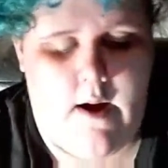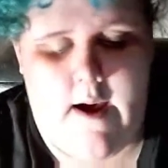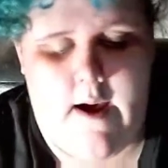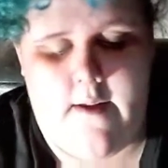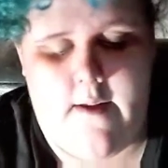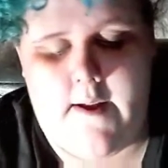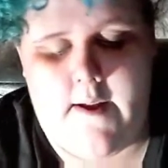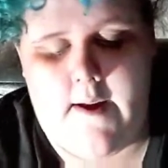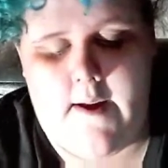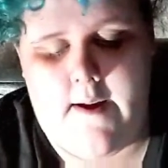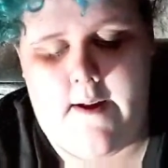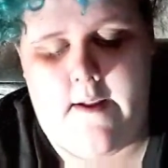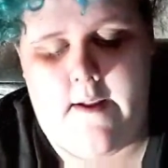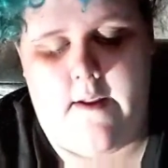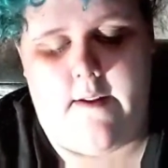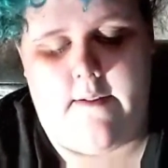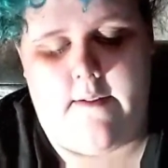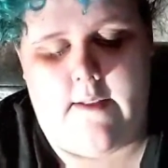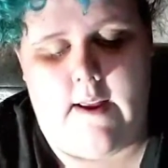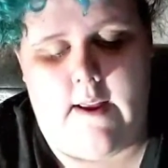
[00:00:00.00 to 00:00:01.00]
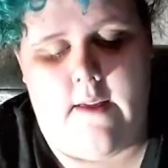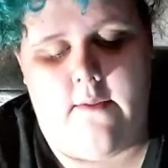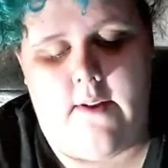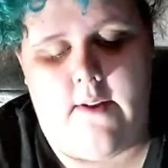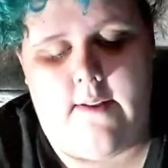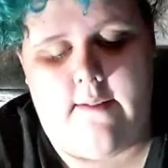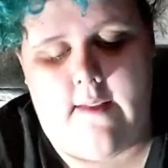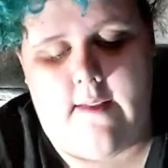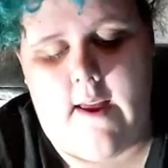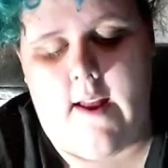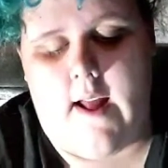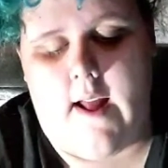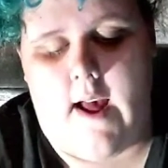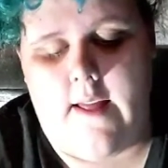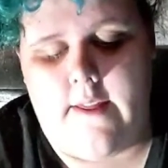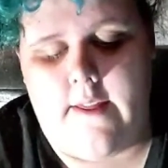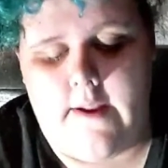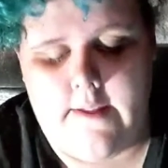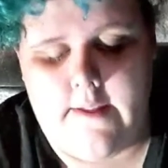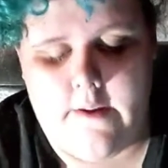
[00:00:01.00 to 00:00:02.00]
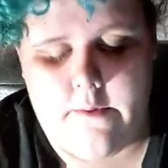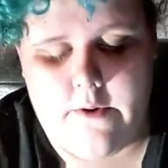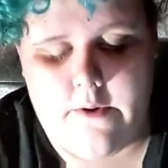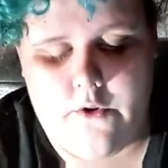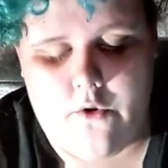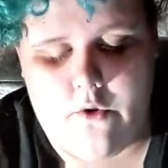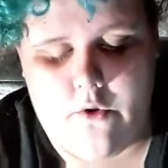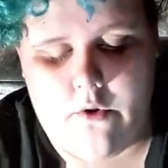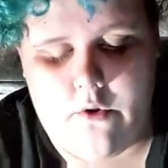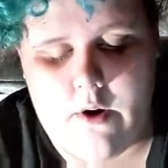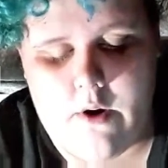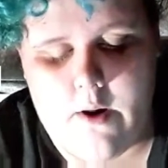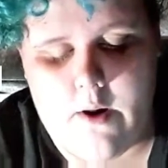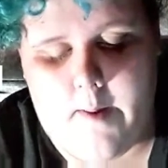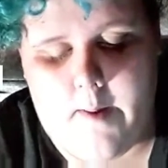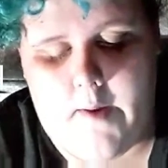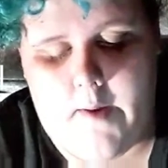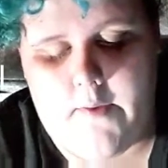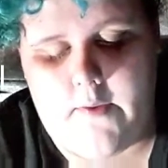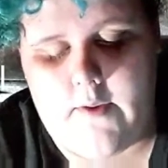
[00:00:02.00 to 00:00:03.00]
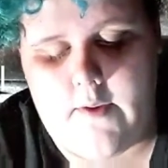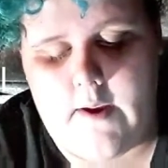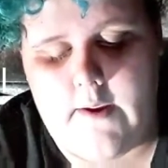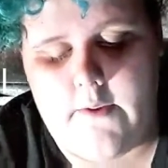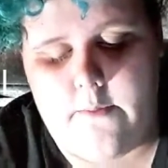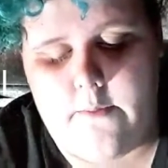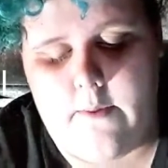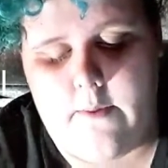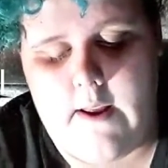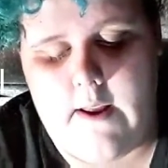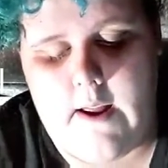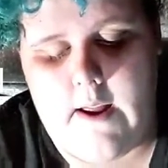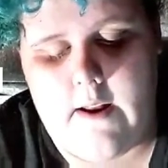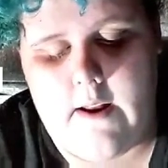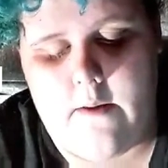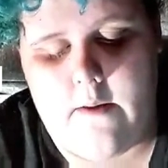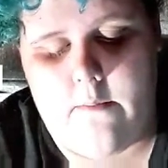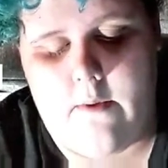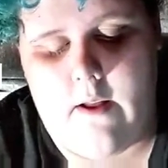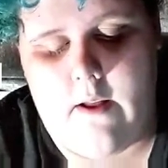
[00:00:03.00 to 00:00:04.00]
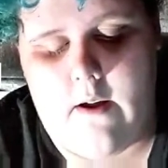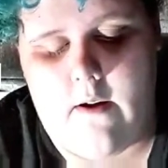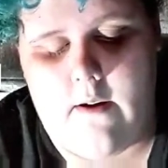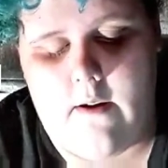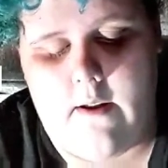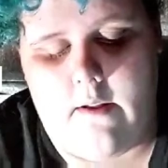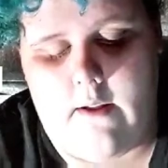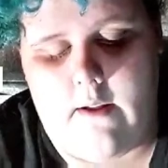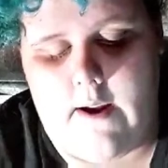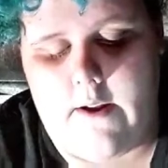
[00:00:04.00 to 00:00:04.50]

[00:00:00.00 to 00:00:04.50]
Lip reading: And then David said, I think that we should learn about the things we need in reality,